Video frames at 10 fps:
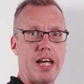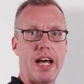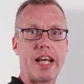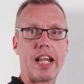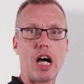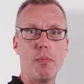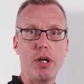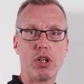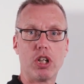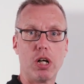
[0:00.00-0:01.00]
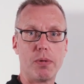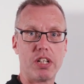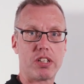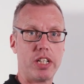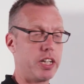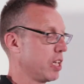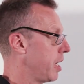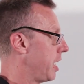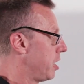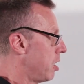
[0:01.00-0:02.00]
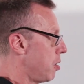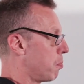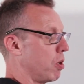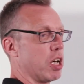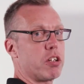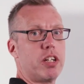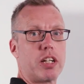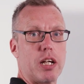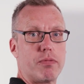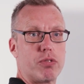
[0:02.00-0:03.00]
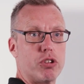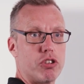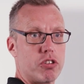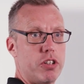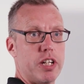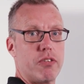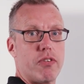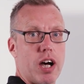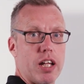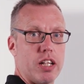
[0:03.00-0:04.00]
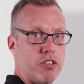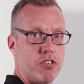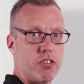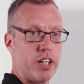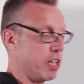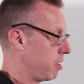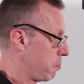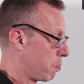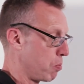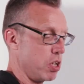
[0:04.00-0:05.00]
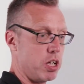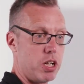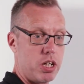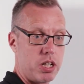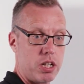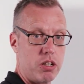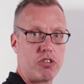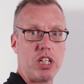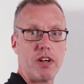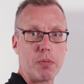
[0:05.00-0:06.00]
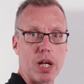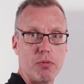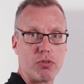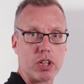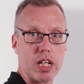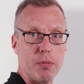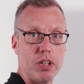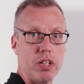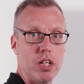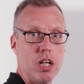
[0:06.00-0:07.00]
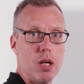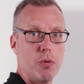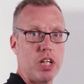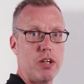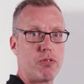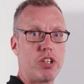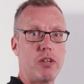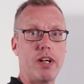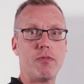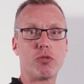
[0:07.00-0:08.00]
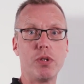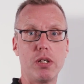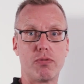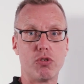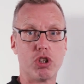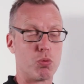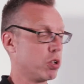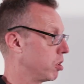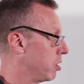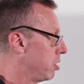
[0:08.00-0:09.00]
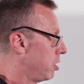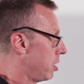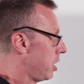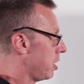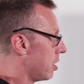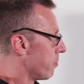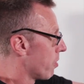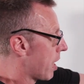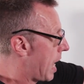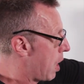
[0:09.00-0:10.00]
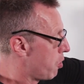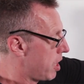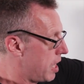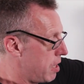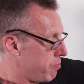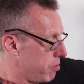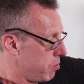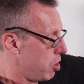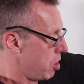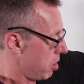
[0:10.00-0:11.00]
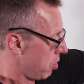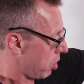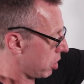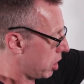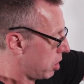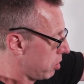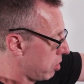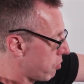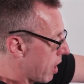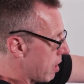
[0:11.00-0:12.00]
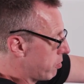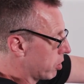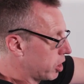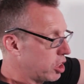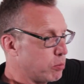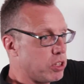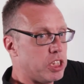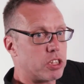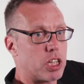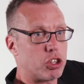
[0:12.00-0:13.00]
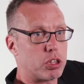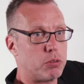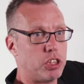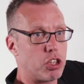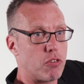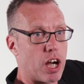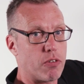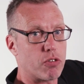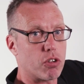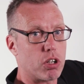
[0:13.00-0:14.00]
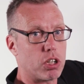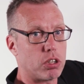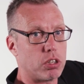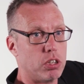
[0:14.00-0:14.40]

And I now build it up as saying, hey, marketing came first, then finance, then CRM came in. But if CRM was be the first one, hey, I would have car, driver, customer. This customer is the driver of the car.